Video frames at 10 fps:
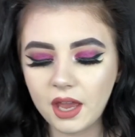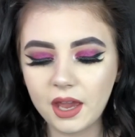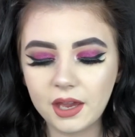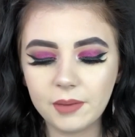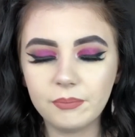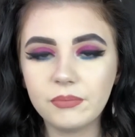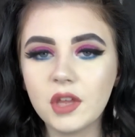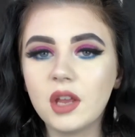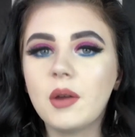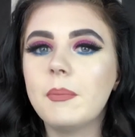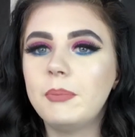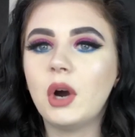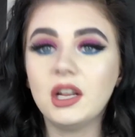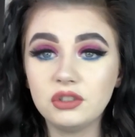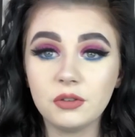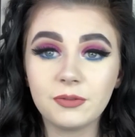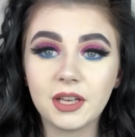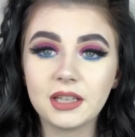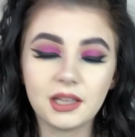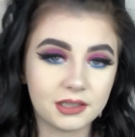But I do
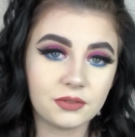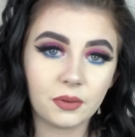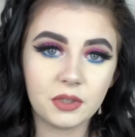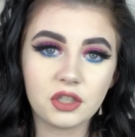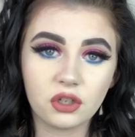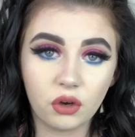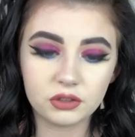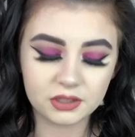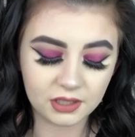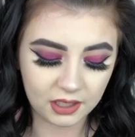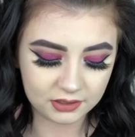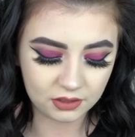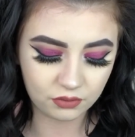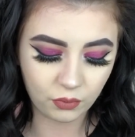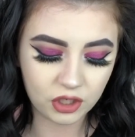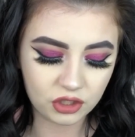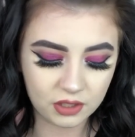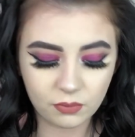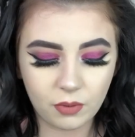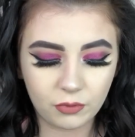think that this foundation oxidizes, which
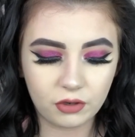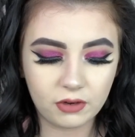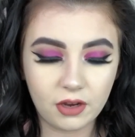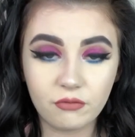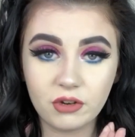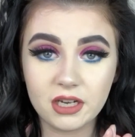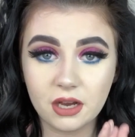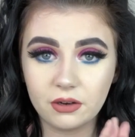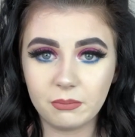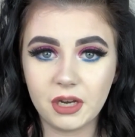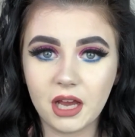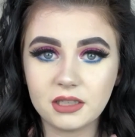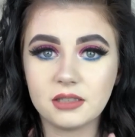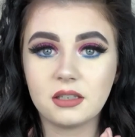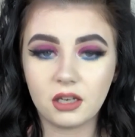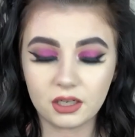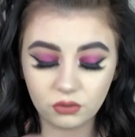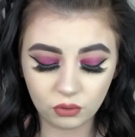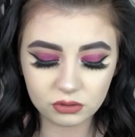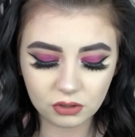is what I'm going to read out in a minute. I did take
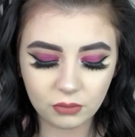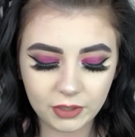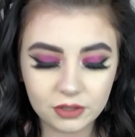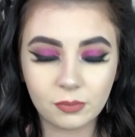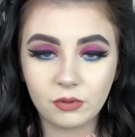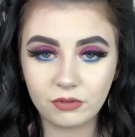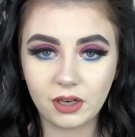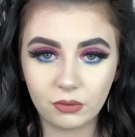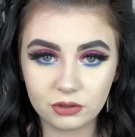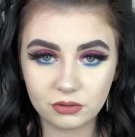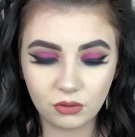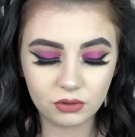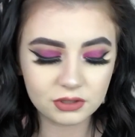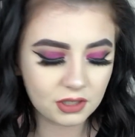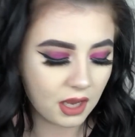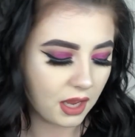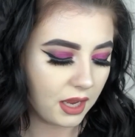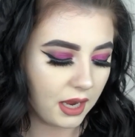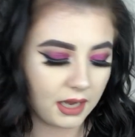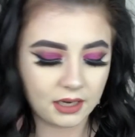notes all week, so I'm going to read out those notes.
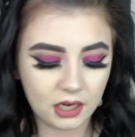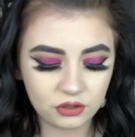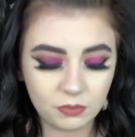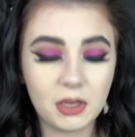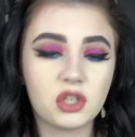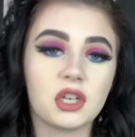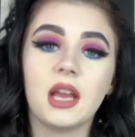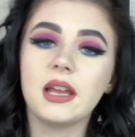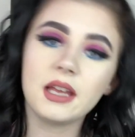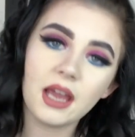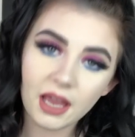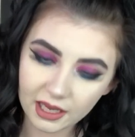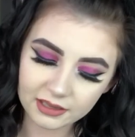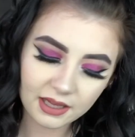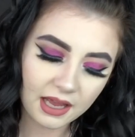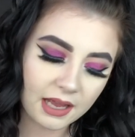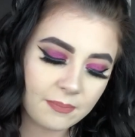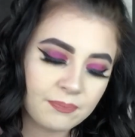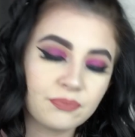And I do mention it in there.